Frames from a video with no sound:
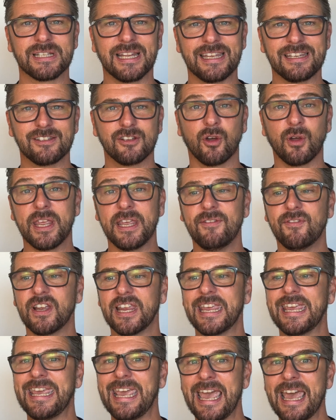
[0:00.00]
Let's not
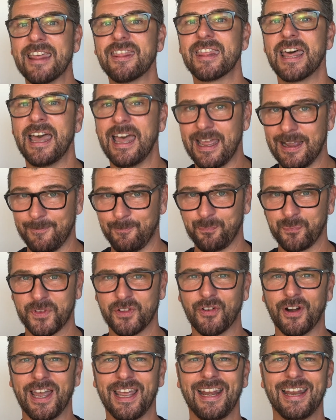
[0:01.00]
even get there,
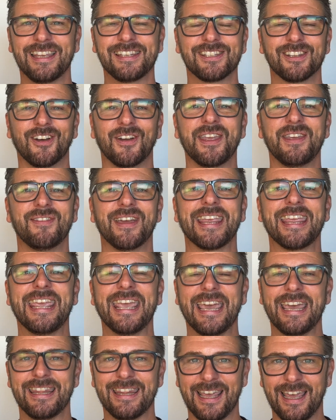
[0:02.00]
right? Let's not even
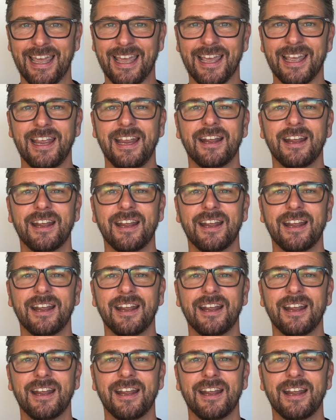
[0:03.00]
get there.